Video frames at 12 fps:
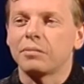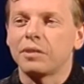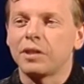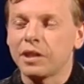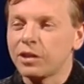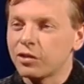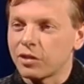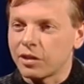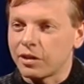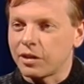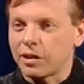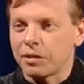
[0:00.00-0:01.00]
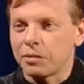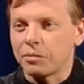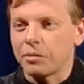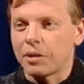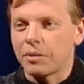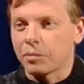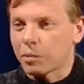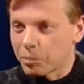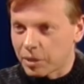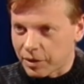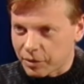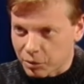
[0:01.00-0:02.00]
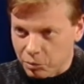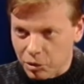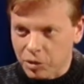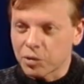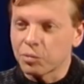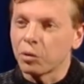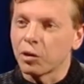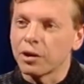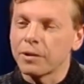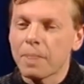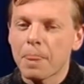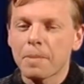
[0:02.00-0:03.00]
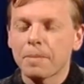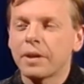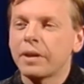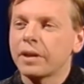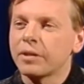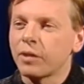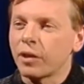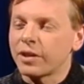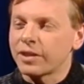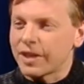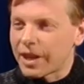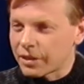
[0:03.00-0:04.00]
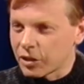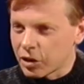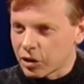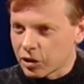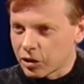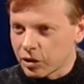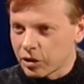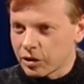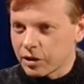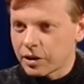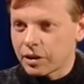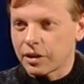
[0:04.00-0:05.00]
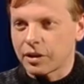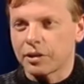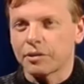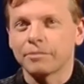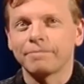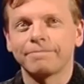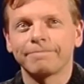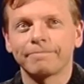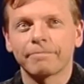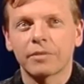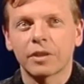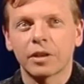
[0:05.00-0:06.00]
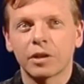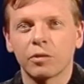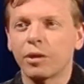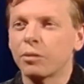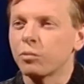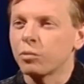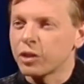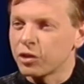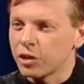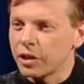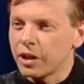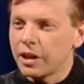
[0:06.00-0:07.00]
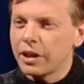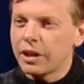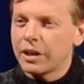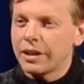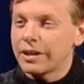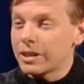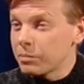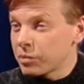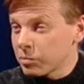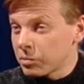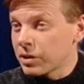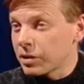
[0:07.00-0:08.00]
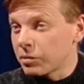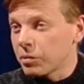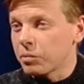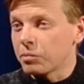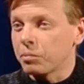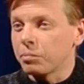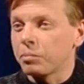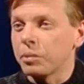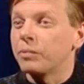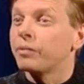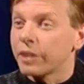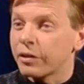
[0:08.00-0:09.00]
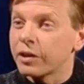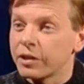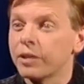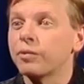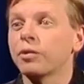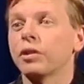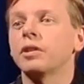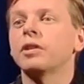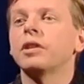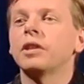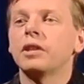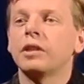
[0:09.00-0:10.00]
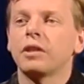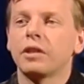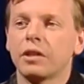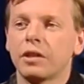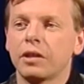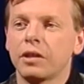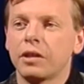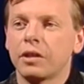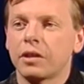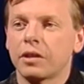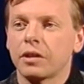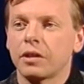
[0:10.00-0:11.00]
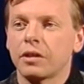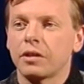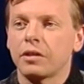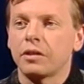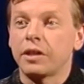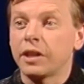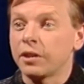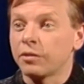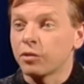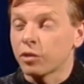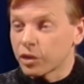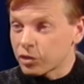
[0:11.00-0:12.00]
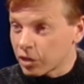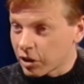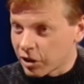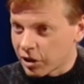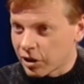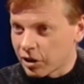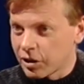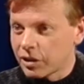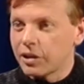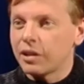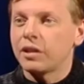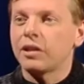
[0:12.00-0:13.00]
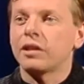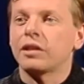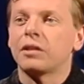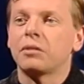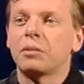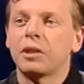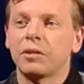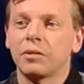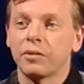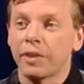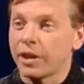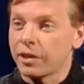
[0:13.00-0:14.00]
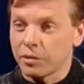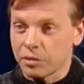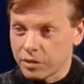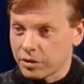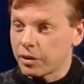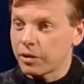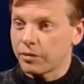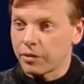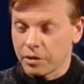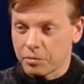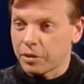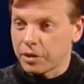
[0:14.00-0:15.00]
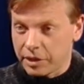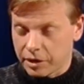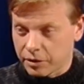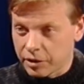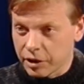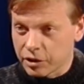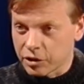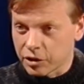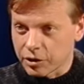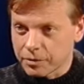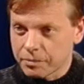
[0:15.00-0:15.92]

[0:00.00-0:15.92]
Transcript: teach and everyone would have to work toward is very technical, quite rigid. It seems to me that it would be very different than Native traditional law, many of the values from a Native culture.